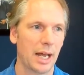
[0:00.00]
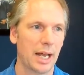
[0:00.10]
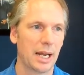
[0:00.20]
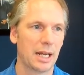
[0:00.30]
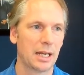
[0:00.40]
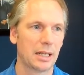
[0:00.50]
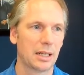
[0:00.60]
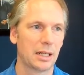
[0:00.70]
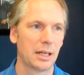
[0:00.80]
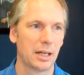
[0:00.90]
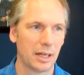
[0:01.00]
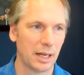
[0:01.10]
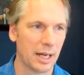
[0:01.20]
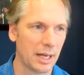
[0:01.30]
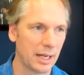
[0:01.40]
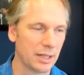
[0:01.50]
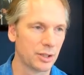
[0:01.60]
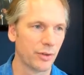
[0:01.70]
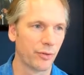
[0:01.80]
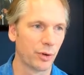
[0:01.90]
And it's
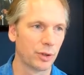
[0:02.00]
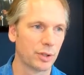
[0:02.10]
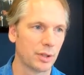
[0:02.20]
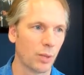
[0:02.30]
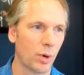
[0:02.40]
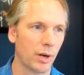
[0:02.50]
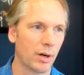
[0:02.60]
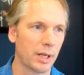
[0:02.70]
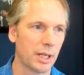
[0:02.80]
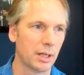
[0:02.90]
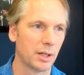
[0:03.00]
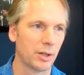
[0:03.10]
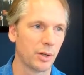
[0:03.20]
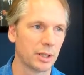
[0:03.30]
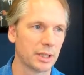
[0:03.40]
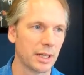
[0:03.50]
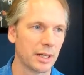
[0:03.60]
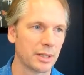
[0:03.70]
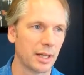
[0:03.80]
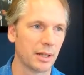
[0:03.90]
the first one on here. You can see that
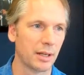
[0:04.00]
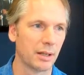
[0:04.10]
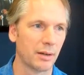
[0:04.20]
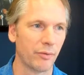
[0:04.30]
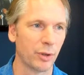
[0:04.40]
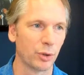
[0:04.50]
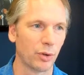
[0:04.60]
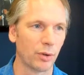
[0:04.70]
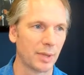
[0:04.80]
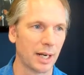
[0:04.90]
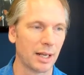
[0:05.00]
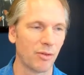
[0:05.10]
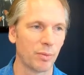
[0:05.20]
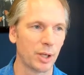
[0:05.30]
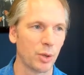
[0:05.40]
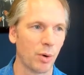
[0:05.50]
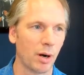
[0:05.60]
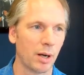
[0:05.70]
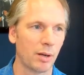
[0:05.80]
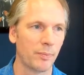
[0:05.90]
it's got the official kind of government
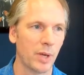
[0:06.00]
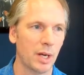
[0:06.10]
URL.